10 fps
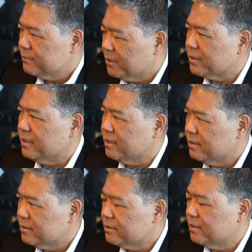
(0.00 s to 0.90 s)
Okay,
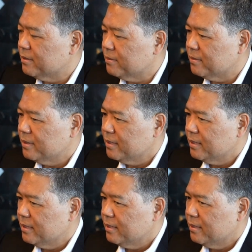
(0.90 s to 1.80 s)
so
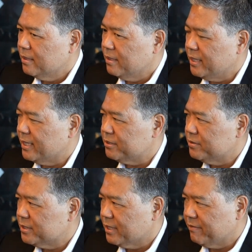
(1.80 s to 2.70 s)
yes, you
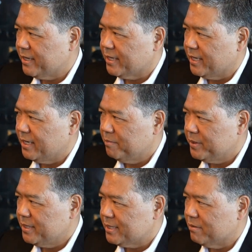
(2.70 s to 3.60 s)
still have that gain
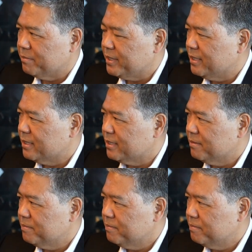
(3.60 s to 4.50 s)
piece. That would be
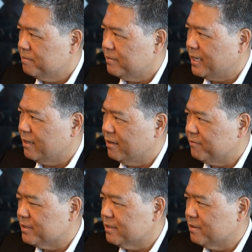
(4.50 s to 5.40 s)
income. Now,
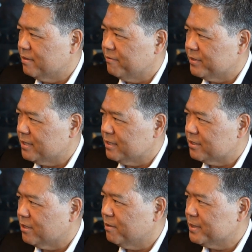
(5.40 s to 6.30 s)
if it's an
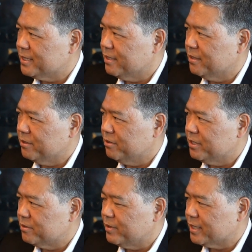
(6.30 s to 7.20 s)
installment sale, then you
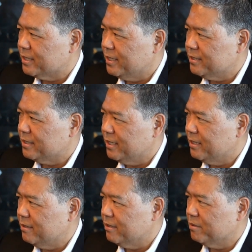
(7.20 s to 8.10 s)
just recognize the
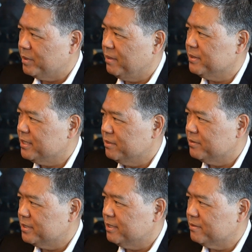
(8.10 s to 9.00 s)
gain on the payments that you
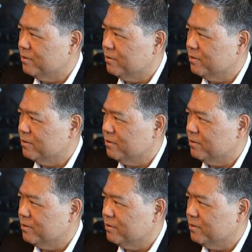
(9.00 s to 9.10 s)
receive.